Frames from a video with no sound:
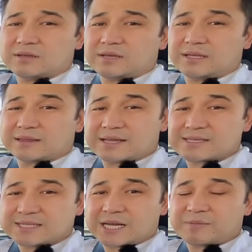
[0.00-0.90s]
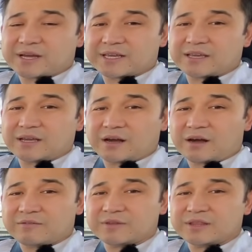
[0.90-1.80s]
and last time I get
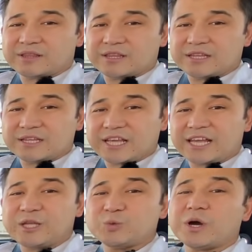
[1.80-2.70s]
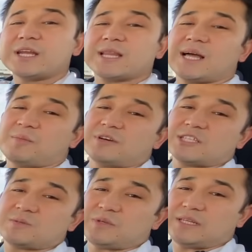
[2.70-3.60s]
caught with eighty-one kilometers
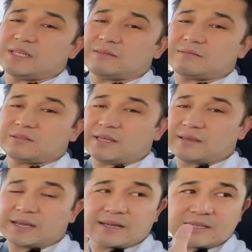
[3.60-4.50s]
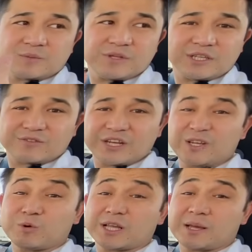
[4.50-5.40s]
speeding, like I got speed ticket for
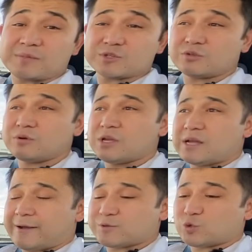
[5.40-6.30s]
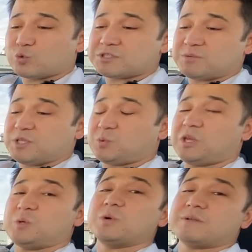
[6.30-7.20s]
eighty-one kilometers, so I was over speed
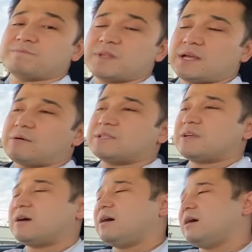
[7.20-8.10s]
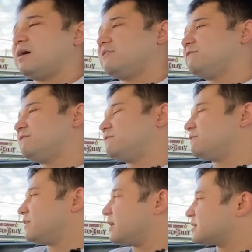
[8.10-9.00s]
twenty-one. I was like, ah,
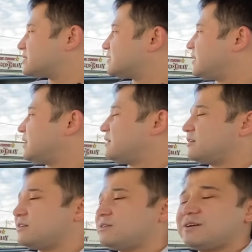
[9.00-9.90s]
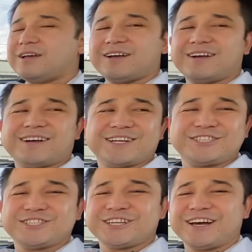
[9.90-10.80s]
fuck's sake, you know.
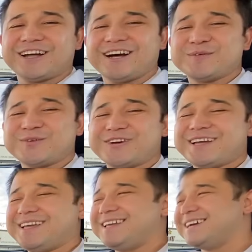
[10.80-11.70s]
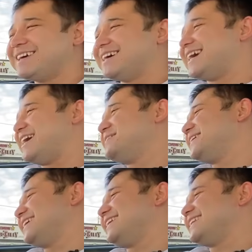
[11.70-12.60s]
Shut up, right? I
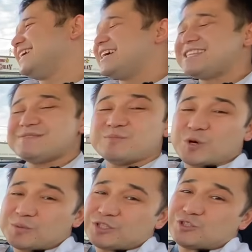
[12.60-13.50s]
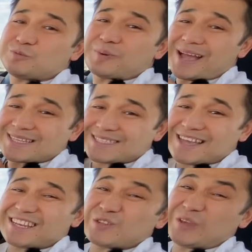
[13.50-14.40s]
mean, the moment you pass that
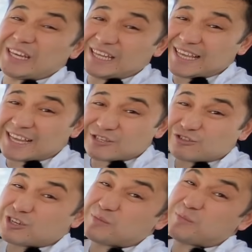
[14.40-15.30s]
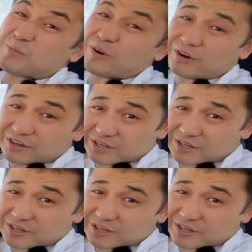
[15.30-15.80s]
twenty extra mark,